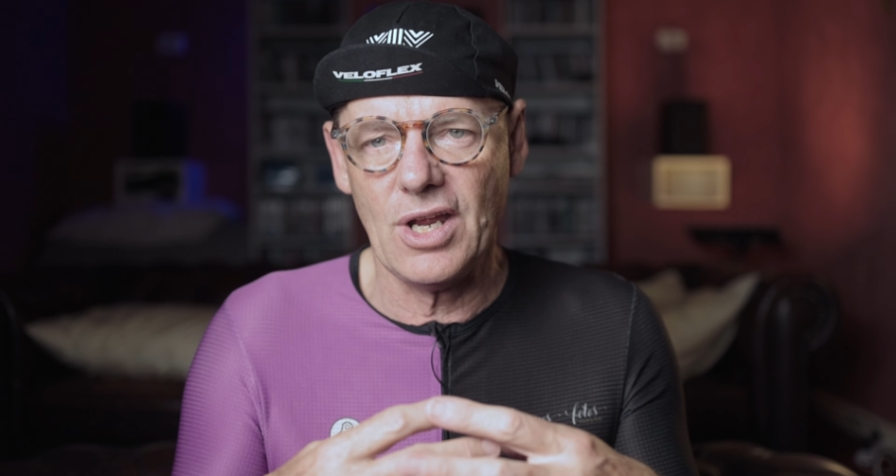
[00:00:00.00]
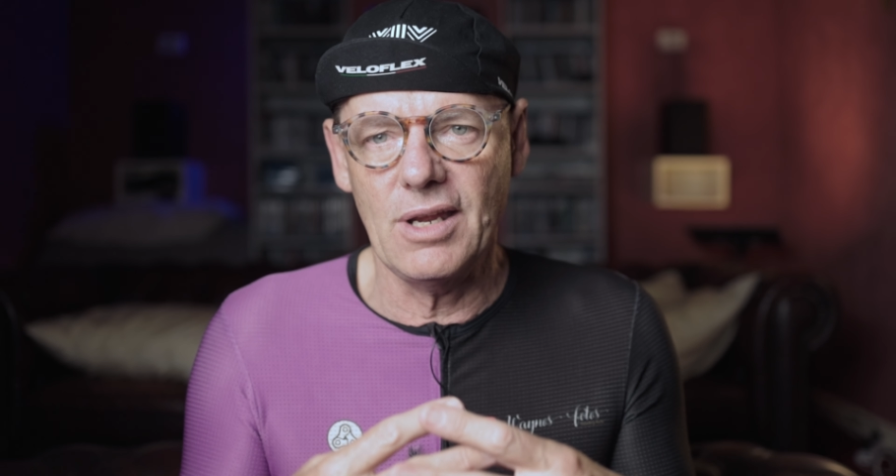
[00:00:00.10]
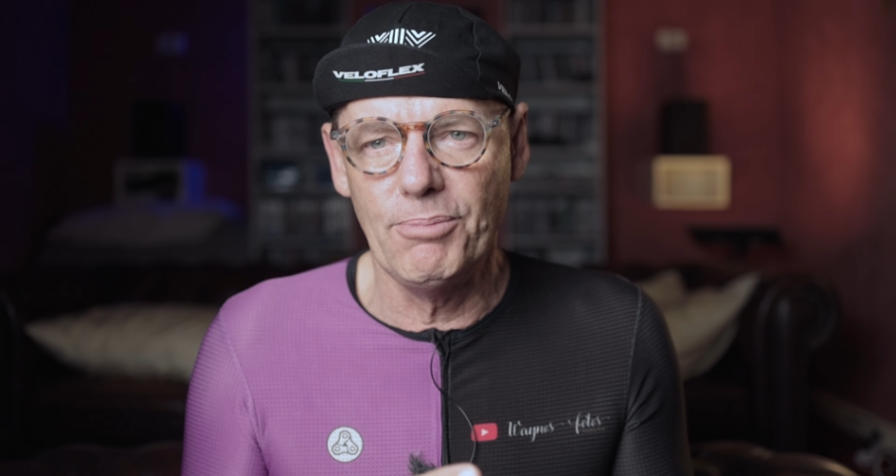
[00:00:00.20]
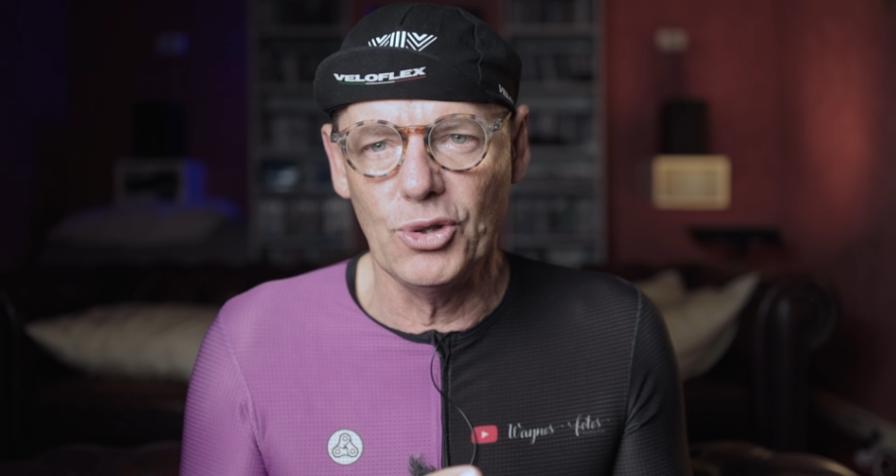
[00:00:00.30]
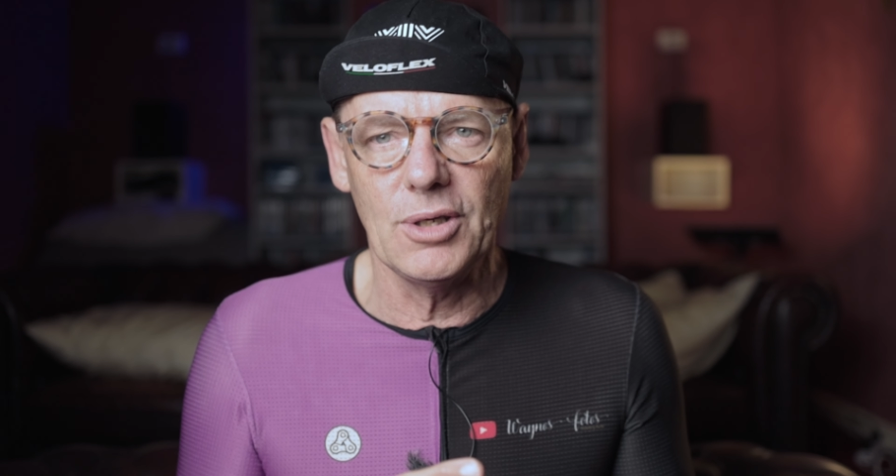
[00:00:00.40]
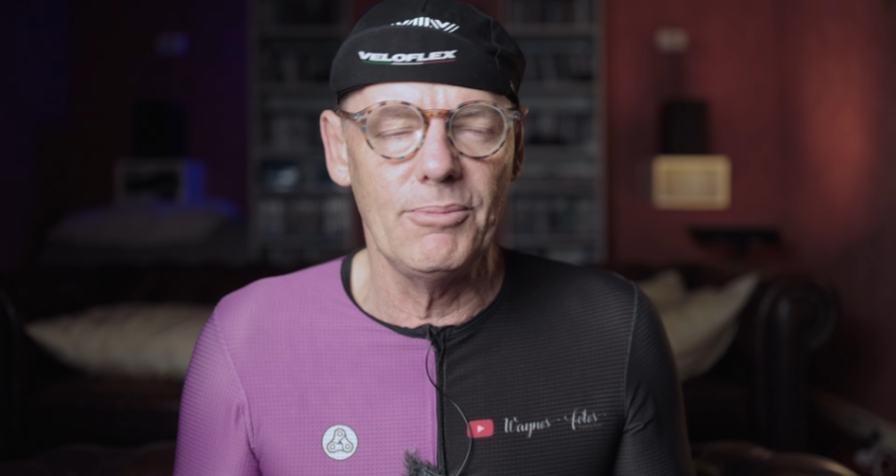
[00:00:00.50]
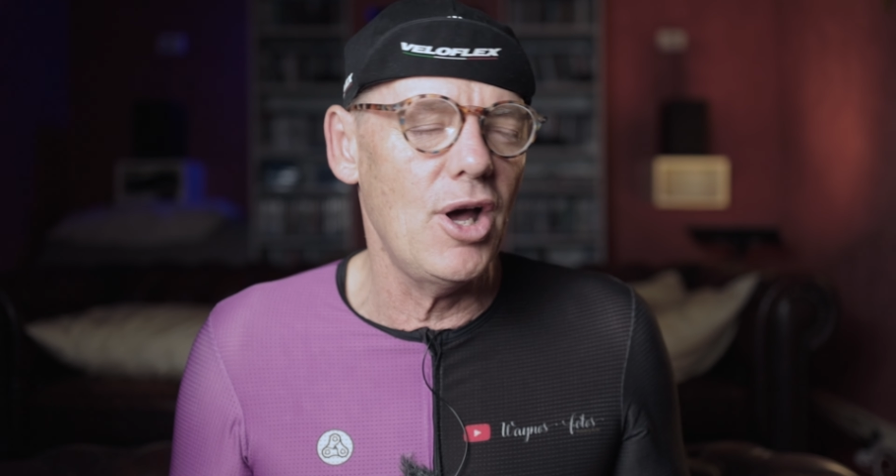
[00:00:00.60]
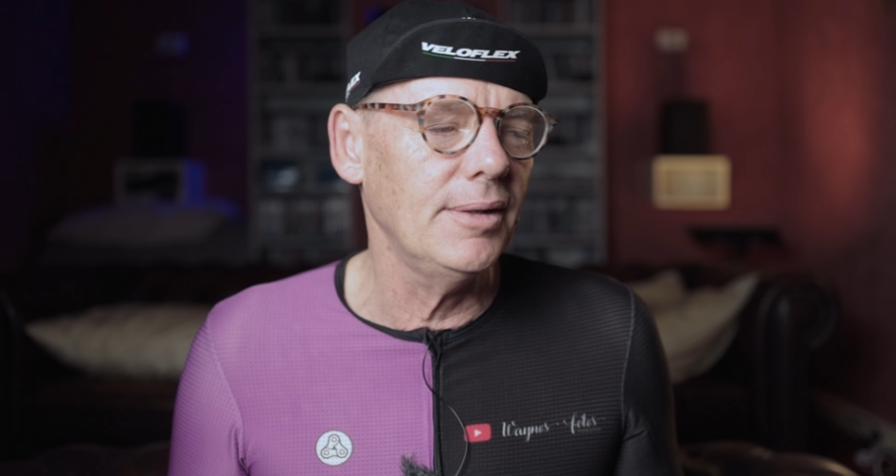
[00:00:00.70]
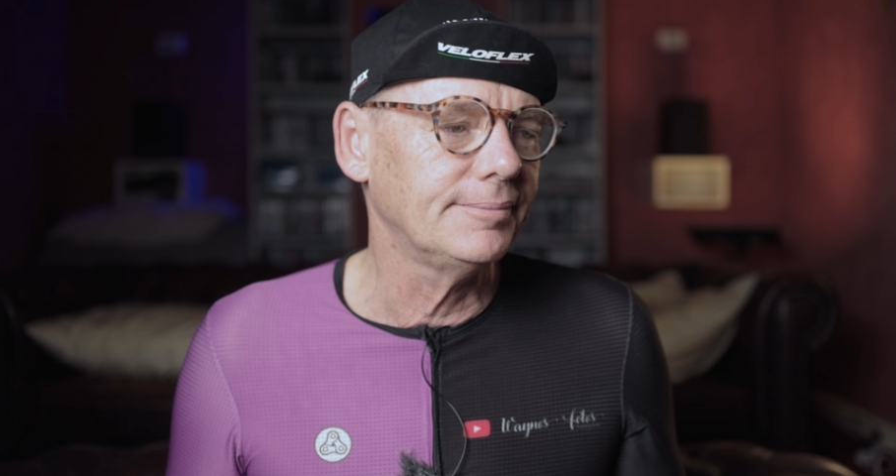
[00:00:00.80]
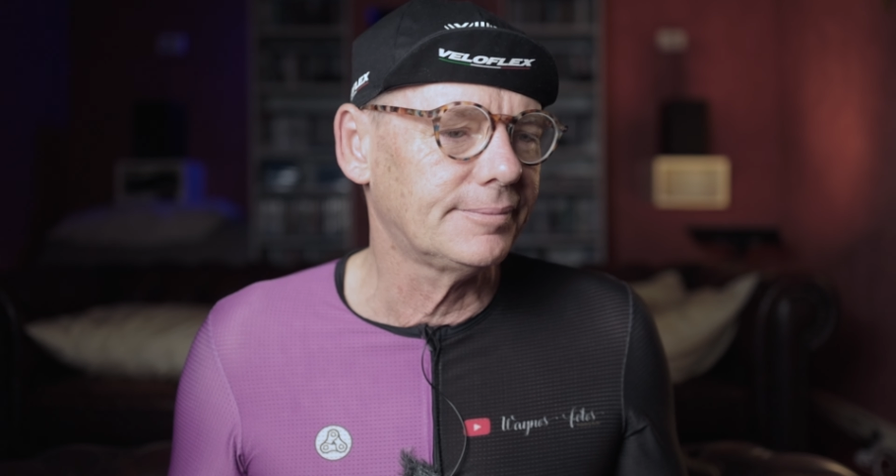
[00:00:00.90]
So you put them
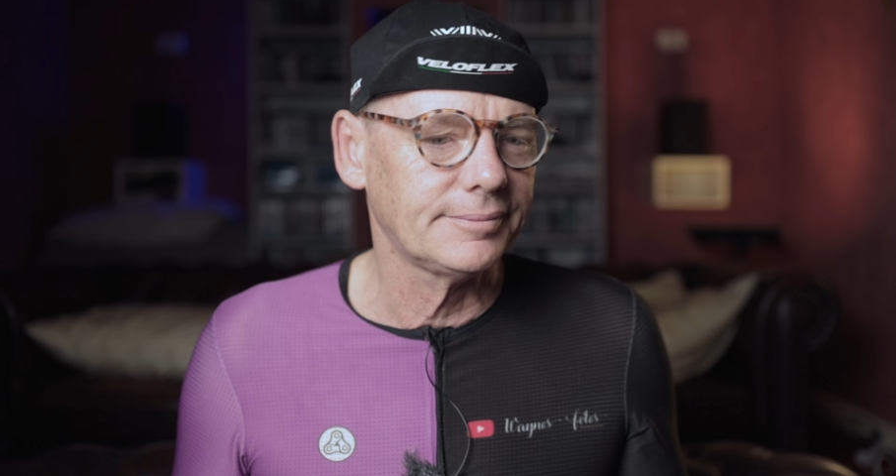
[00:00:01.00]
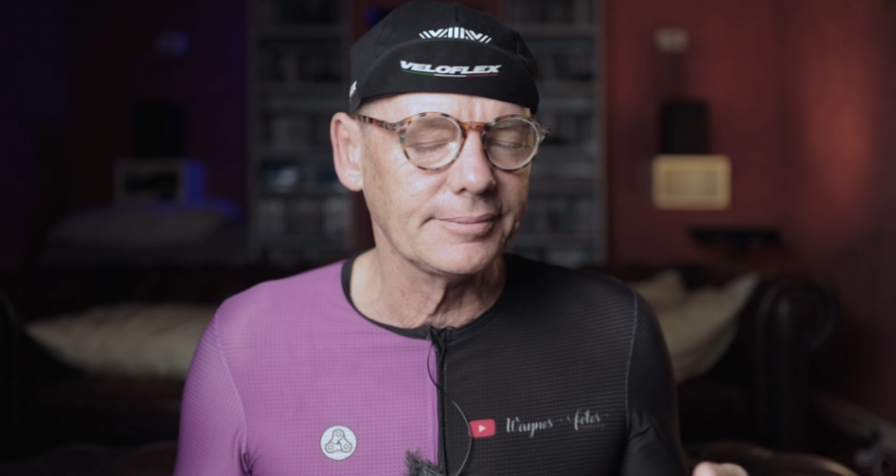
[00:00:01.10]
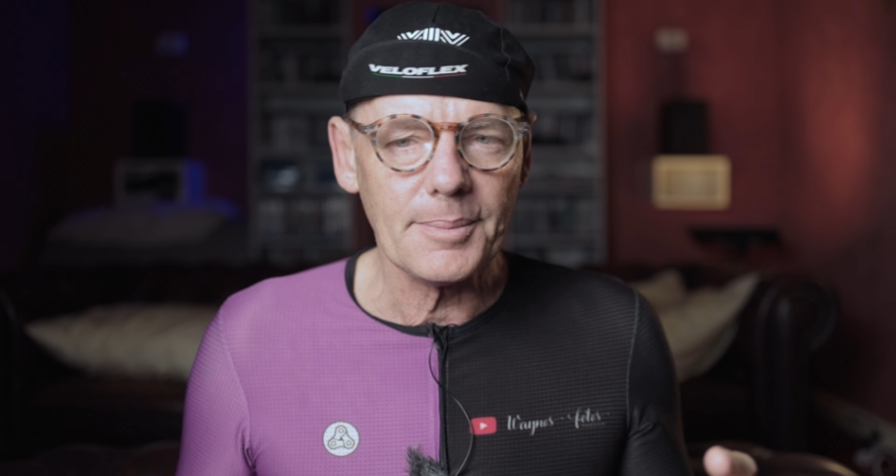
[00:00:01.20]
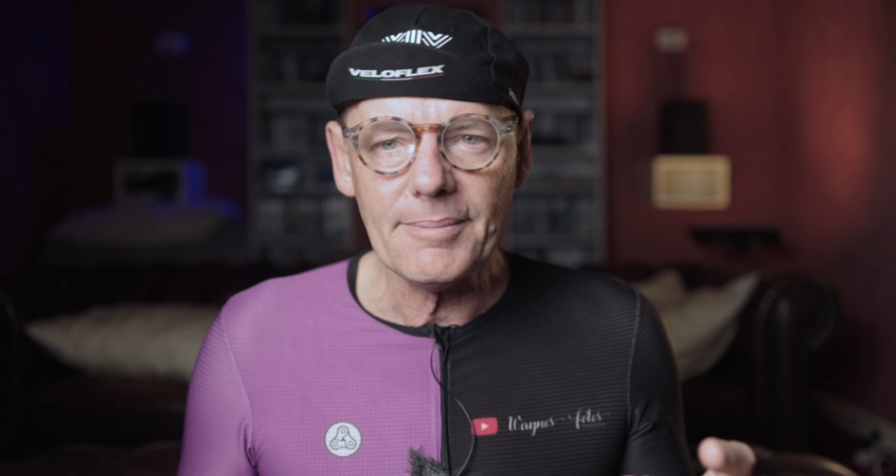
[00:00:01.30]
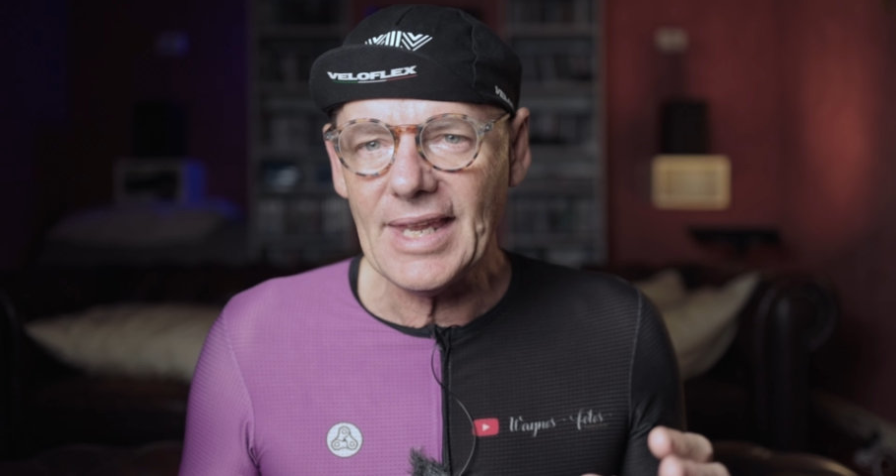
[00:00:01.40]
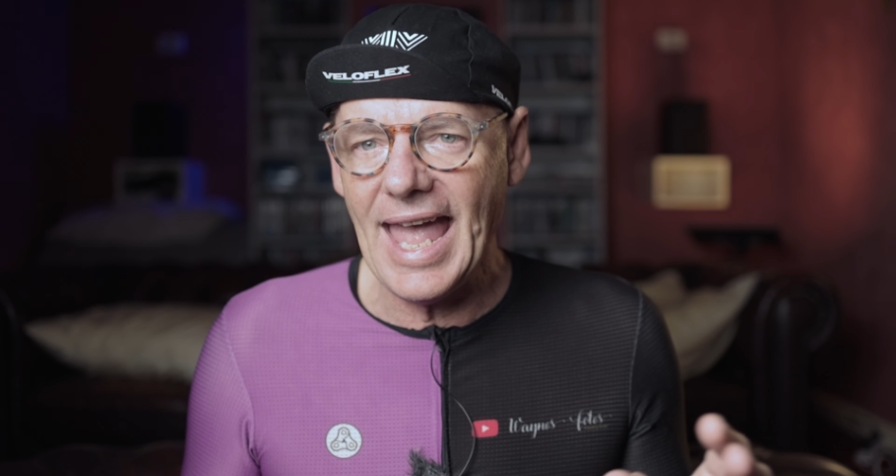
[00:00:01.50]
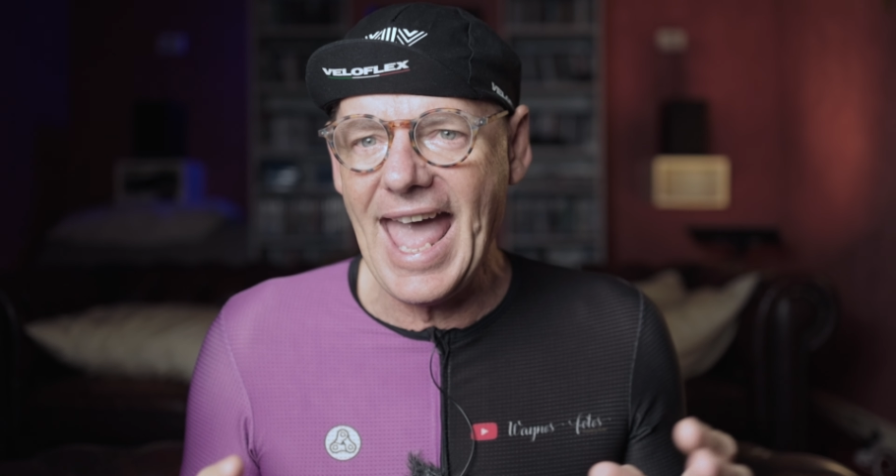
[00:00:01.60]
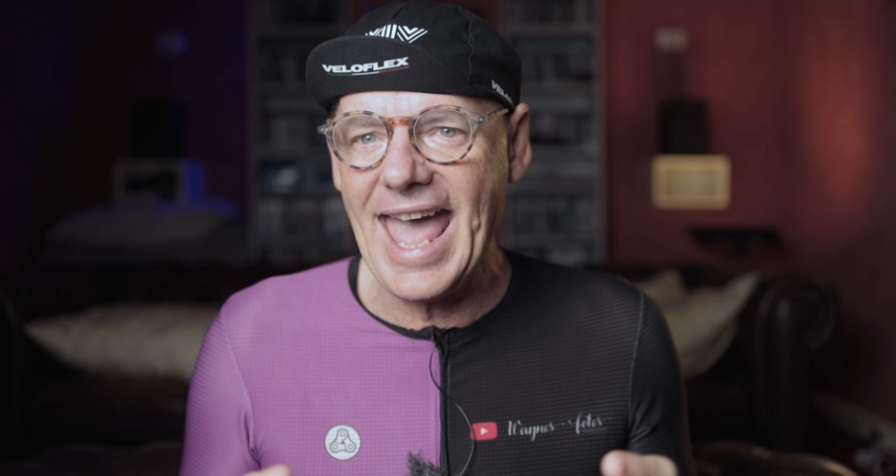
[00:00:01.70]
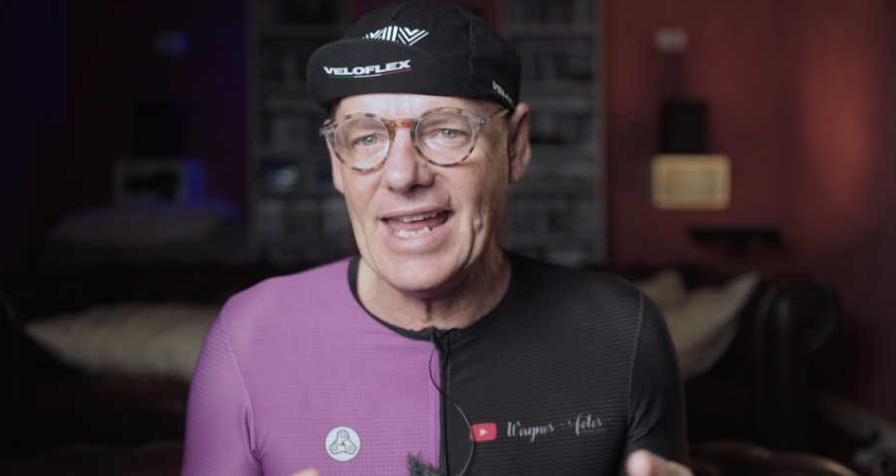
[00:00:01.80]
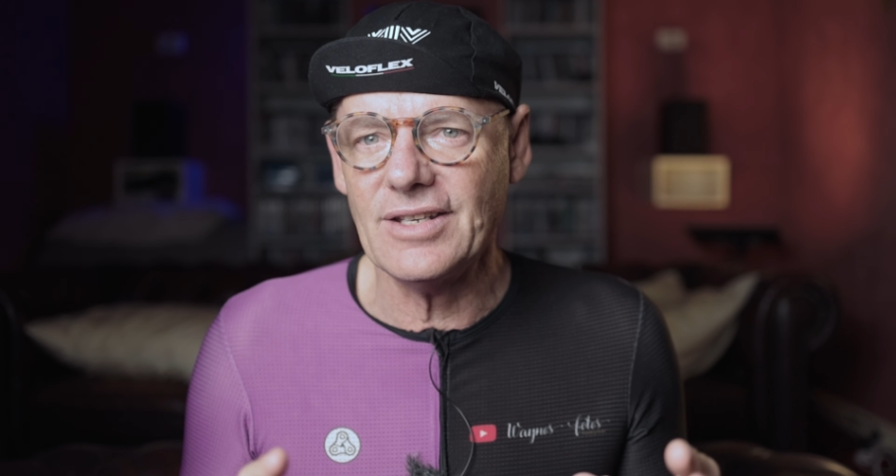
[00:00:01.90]
on
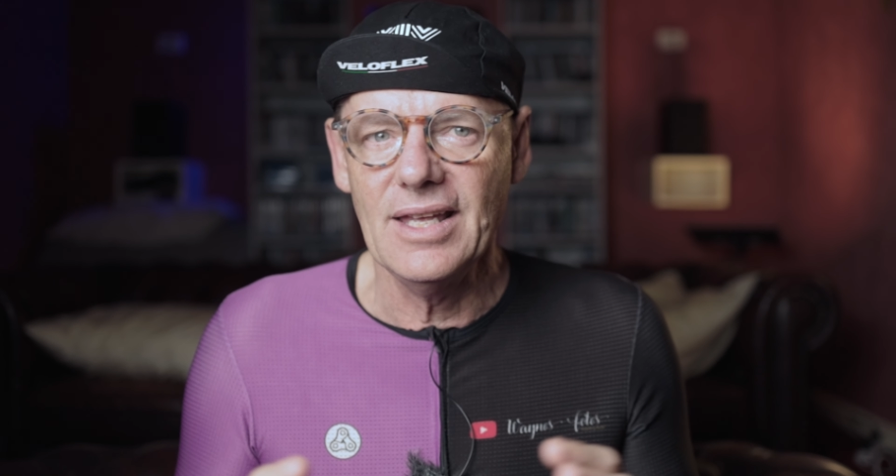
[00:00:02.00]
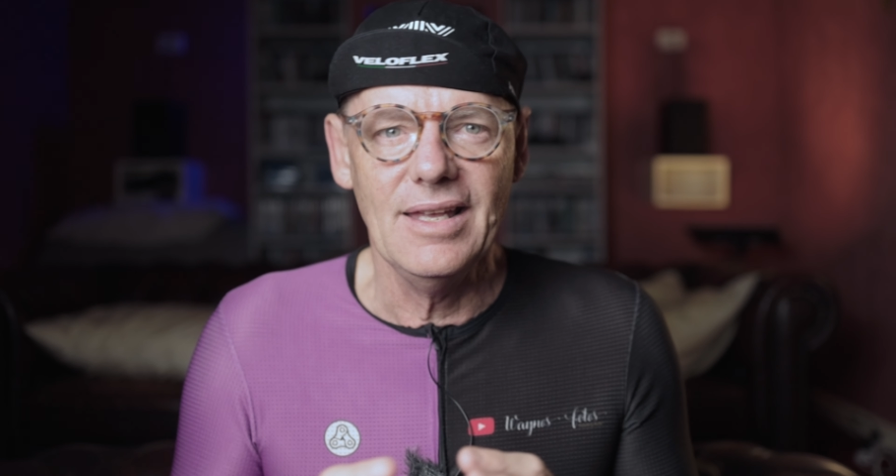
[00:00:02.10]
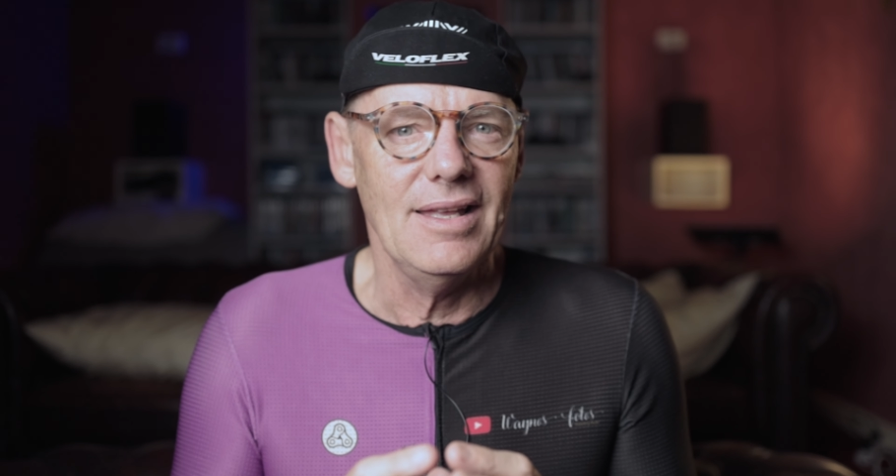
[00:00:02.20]
and